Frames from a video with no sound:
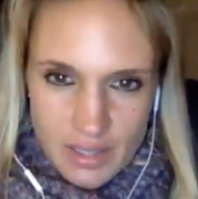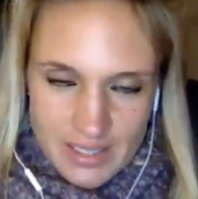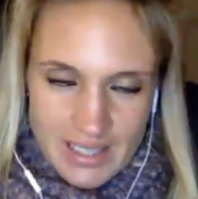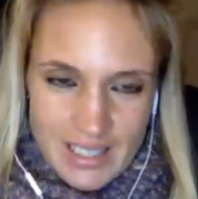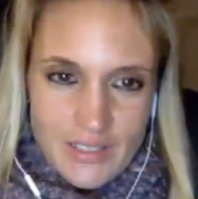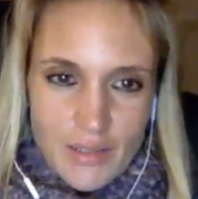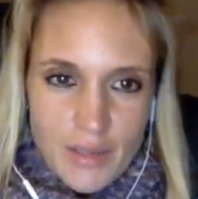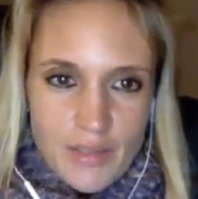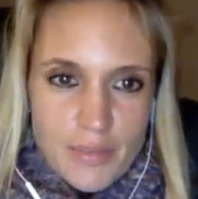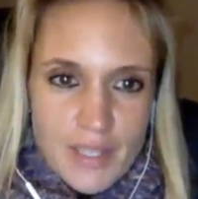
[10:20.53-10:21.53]
Steve,
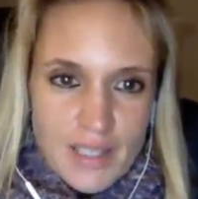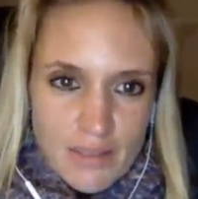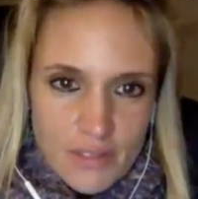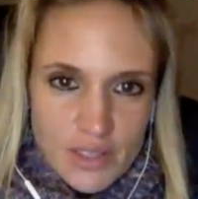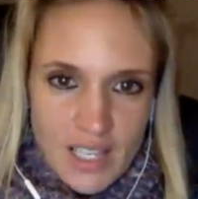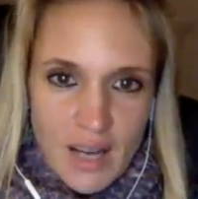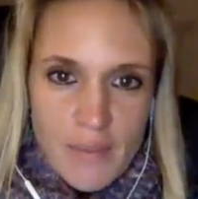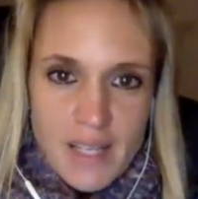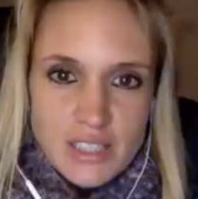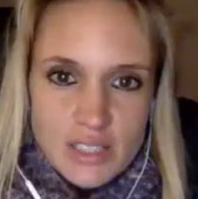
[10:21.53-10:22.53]
I've been confusing. I
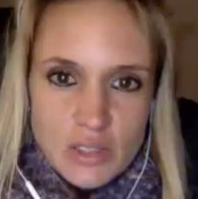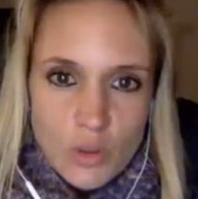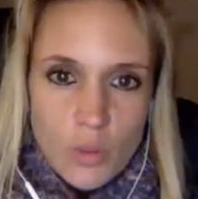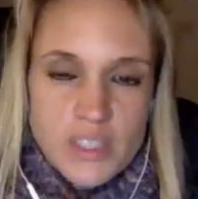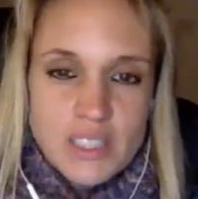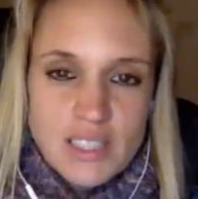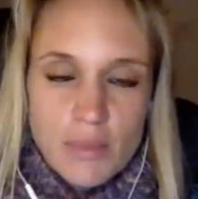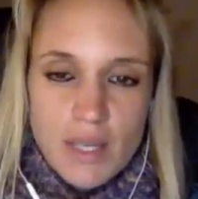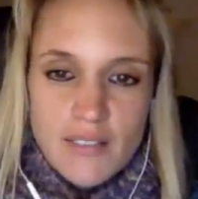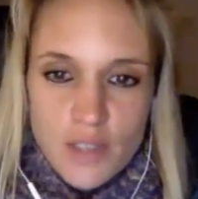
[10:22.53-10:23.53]
meant just call, but just give
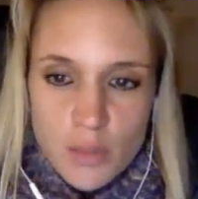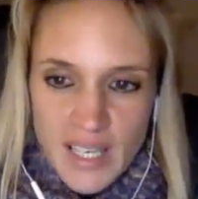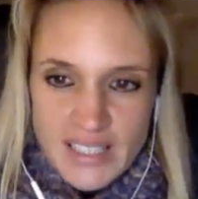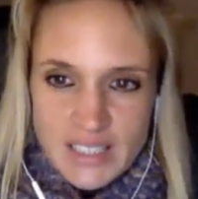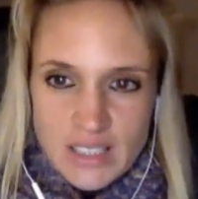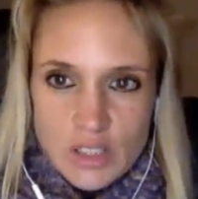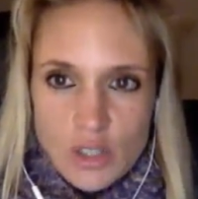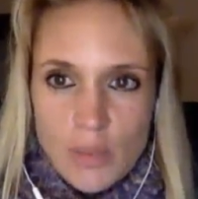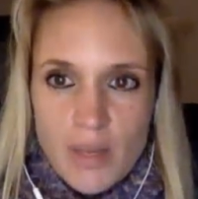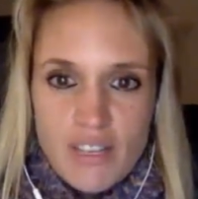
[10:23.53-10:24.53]
me a few minutes just to
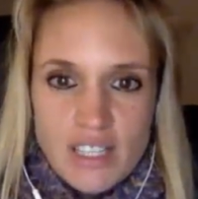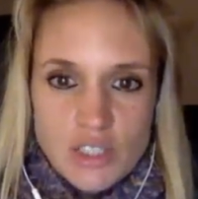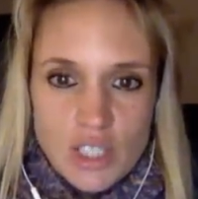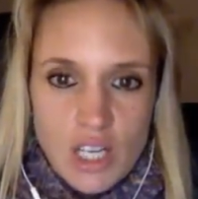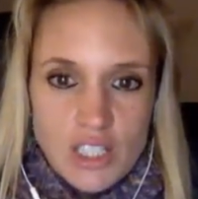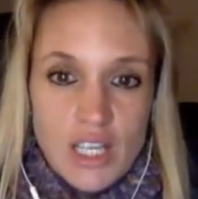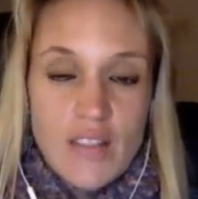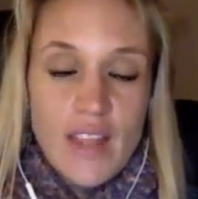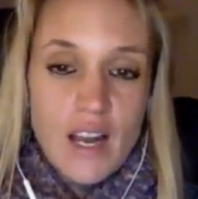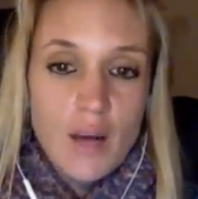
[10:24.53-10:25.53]
do a bit of an introduction,
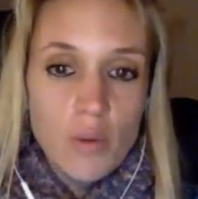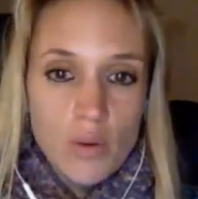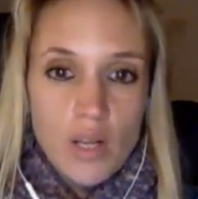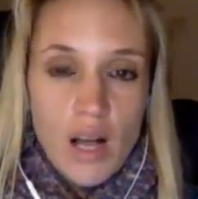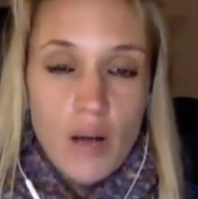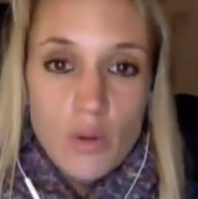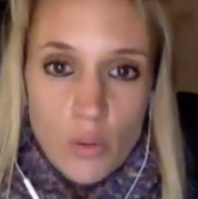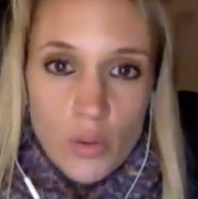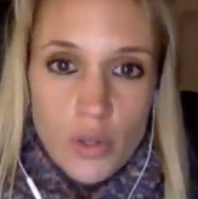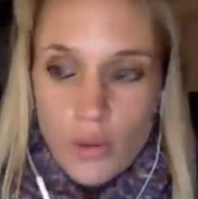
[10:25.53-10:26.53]
and then I'll
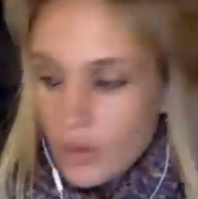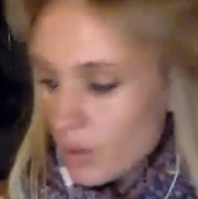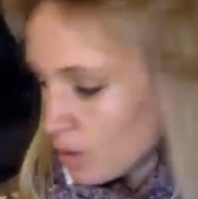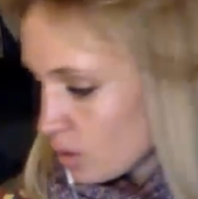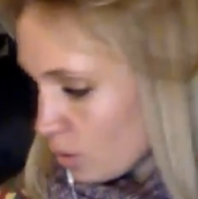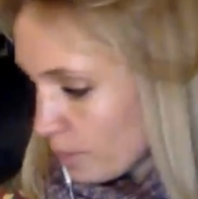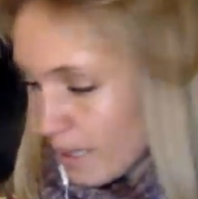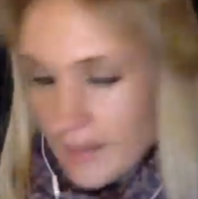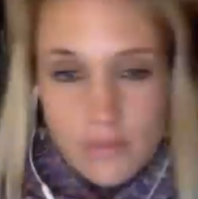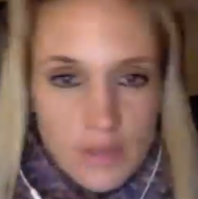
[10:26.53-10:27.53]
call you, or you can call
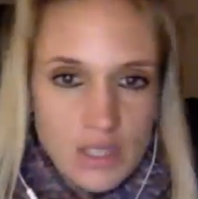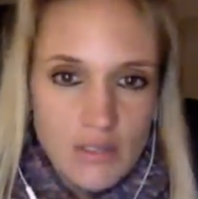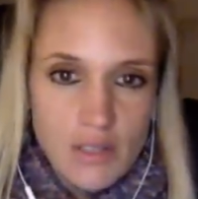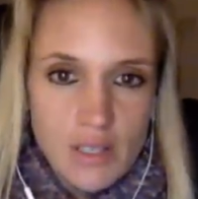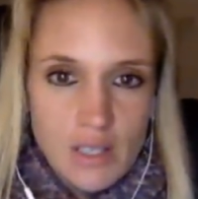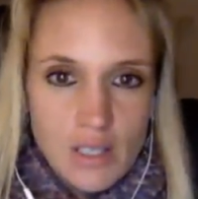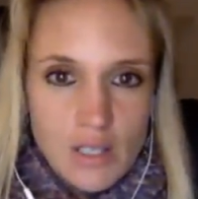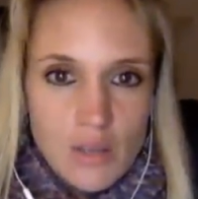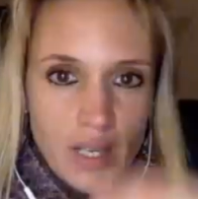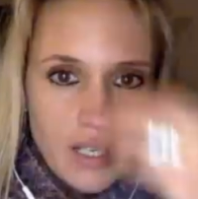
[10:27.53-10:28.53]
me, whichever
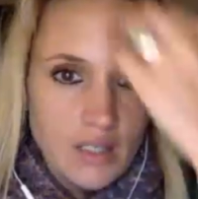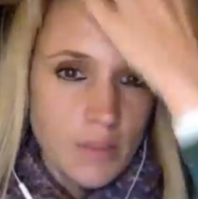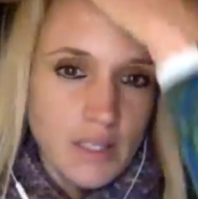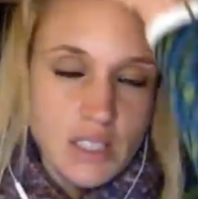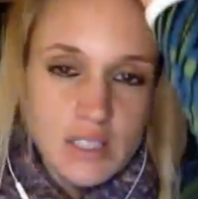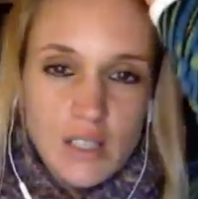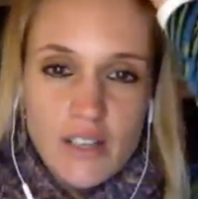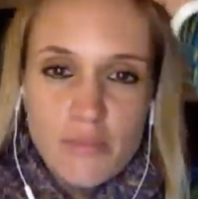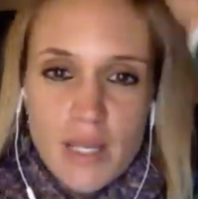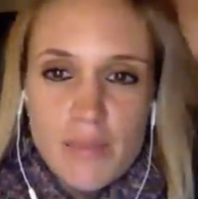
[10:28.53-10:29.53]
way it goes. But just I'll
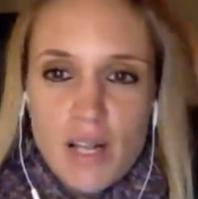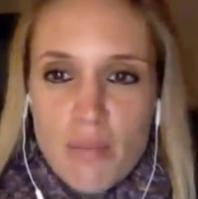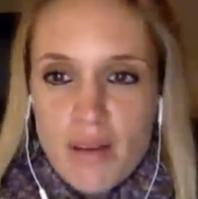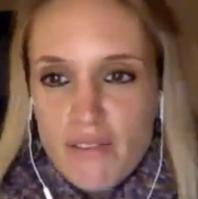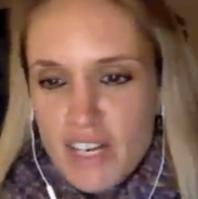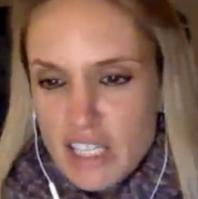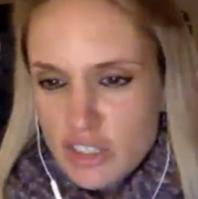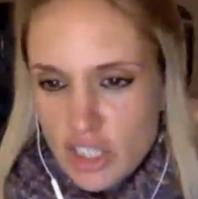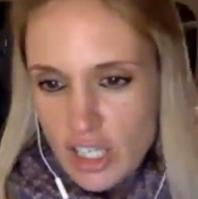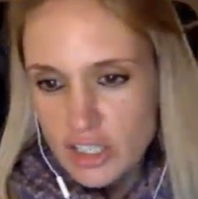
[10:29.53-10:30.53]
give people a bit of an
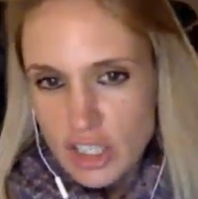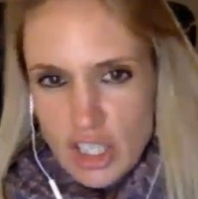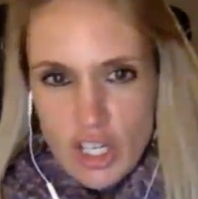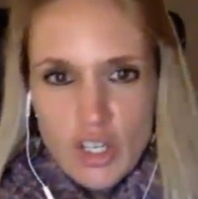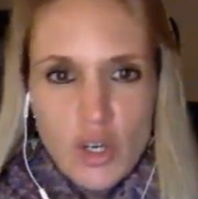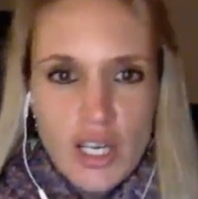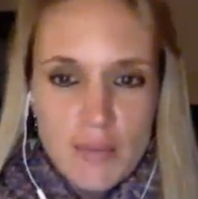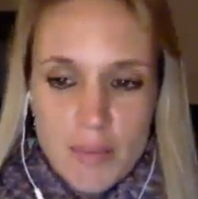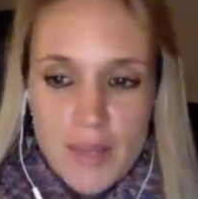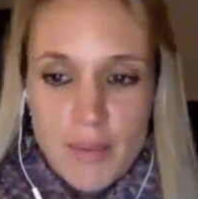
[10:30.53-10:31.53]
introduction. You know, you could
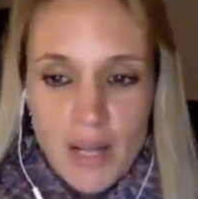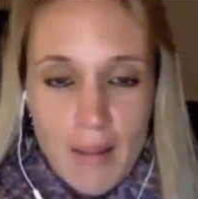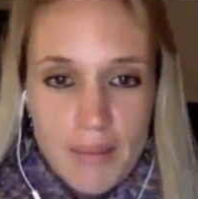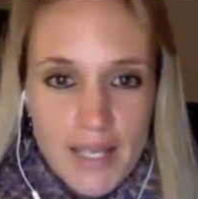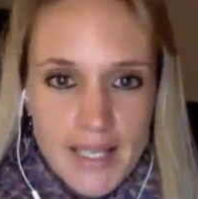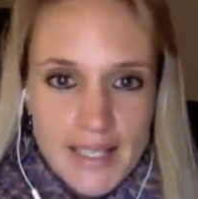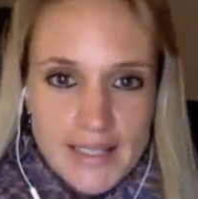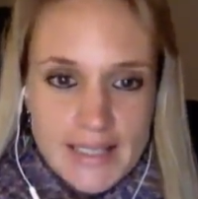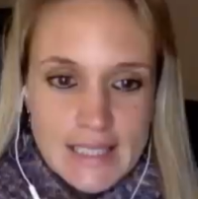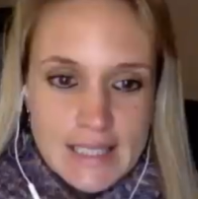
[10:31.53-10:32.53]
keep people happy.
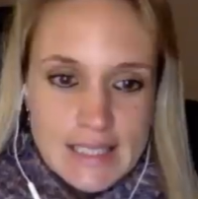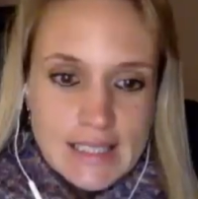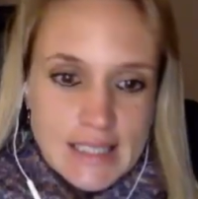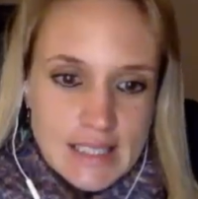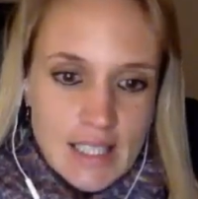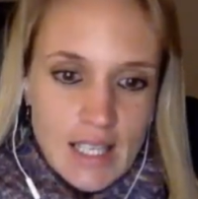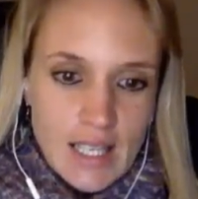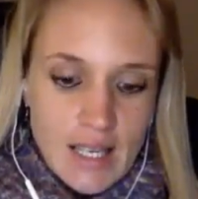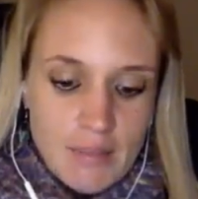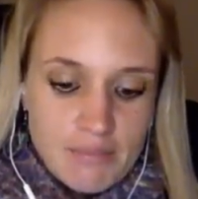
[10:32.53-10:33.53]

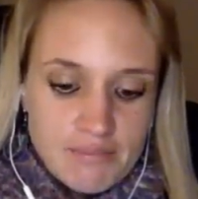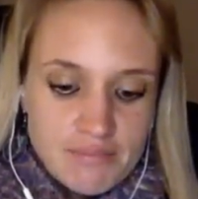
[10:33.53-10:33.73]
They